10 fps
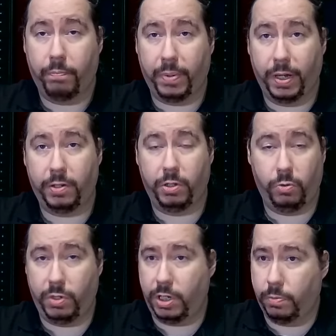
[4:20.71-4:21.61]
but
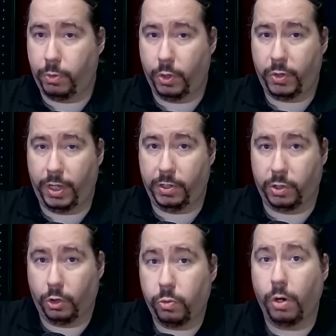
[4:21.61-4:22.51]
you need to put things
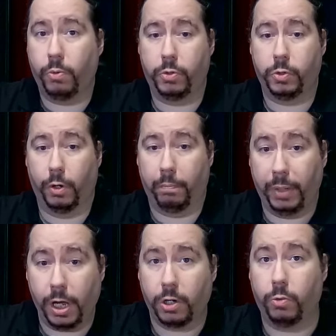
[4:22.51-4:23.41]
in quotes or
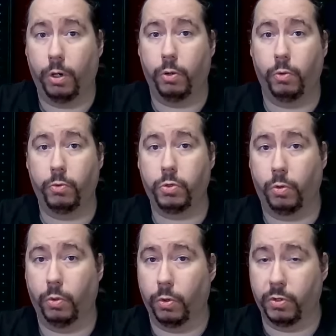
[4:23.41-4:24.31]
block quotes
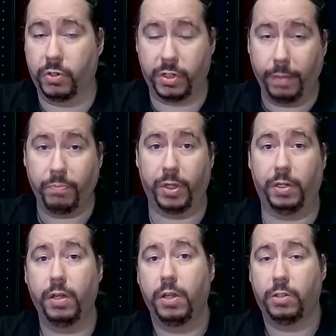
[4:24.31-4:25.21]
or something